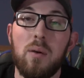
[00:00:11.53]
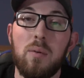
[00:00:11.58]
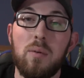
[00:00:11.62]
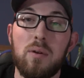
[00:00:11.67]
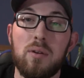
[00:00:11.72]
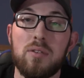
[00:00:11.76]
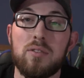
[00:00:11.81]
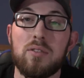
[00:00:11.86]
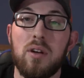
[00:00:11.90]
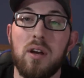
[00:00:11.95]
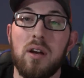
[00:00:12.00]

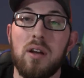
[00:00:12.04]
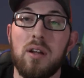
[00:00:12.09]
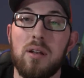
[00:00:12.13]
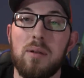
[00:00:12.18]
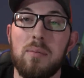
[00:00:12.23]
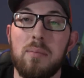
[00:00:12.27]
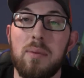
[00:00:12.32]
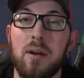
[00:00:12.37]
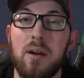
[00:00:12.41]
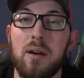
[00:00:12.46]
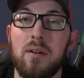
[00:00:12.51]
we're talking
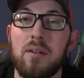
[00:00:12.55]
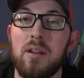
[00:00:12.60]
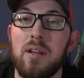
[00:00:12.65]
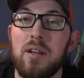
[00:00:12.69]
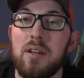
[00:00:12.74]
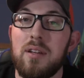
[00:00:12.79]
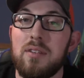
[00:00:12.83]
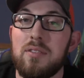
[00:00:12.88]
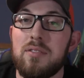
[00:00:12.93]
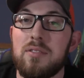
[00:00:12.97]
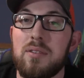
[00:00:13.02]
about
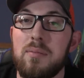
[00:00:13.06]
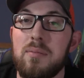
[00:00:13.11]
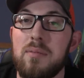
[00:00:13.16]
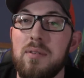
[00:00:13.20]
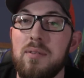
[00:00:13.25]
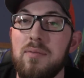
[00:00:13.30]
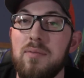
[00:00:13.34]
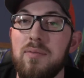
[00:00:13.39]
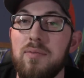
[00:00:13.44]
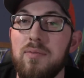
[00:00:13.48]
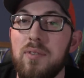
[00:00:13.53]

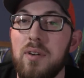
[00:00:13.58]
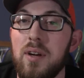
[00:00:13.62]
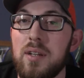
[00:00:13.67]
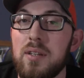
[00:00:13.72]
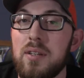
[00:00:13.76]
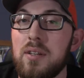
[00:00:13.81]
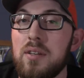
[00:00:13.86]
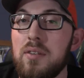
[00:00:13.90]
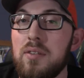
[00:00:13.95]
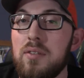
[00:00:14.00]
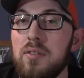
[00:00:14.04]
something fun
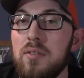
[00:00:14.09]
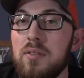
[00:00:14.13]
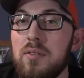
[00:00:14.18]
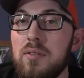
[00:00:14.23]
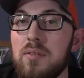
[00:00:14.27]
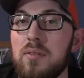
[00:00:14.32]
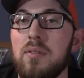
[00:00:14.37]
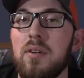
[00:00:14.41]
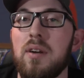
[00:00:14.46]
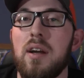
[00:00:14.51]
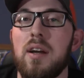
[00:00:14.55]
to do